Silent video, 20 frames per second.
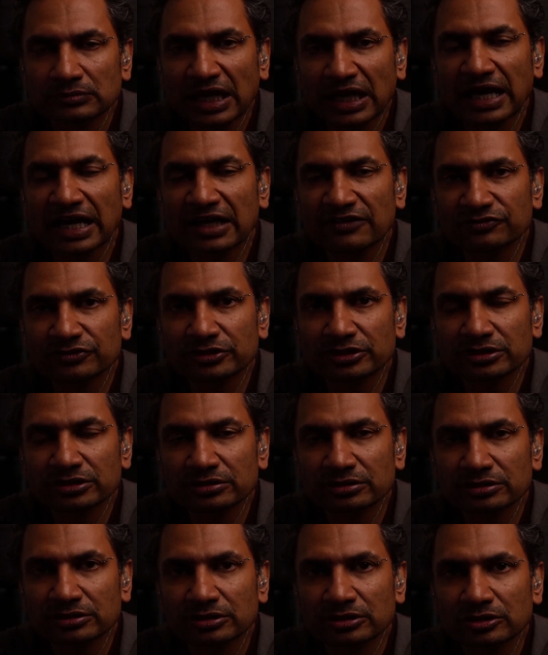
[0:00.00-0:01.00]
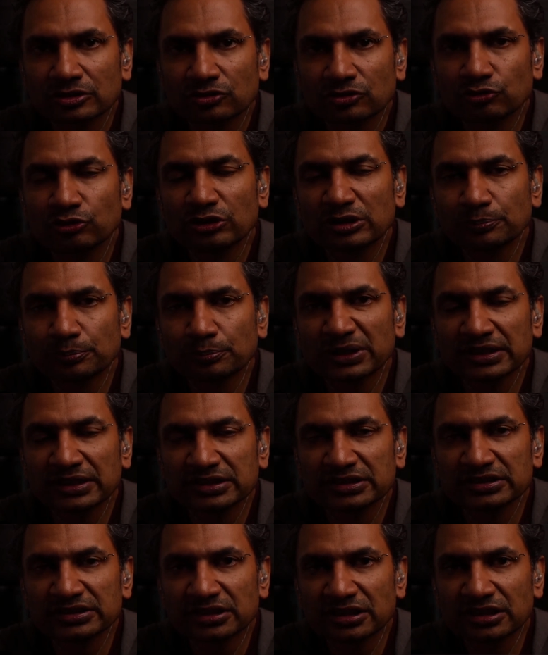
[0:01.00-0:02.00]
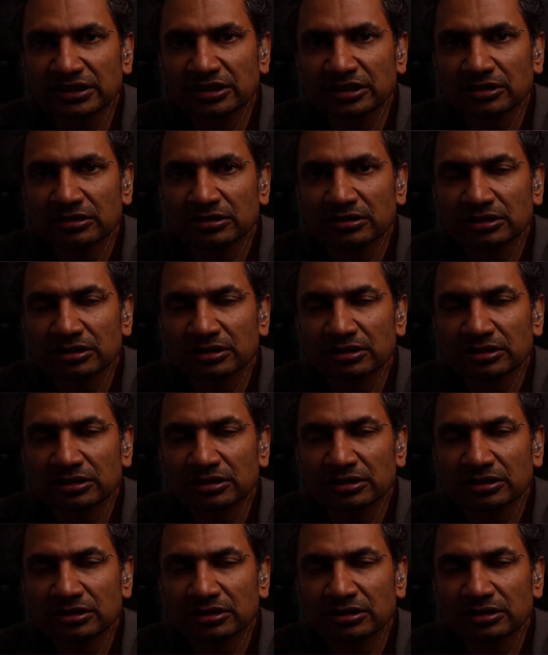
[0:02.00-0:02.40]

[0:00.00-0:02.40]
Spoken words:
After repeatedly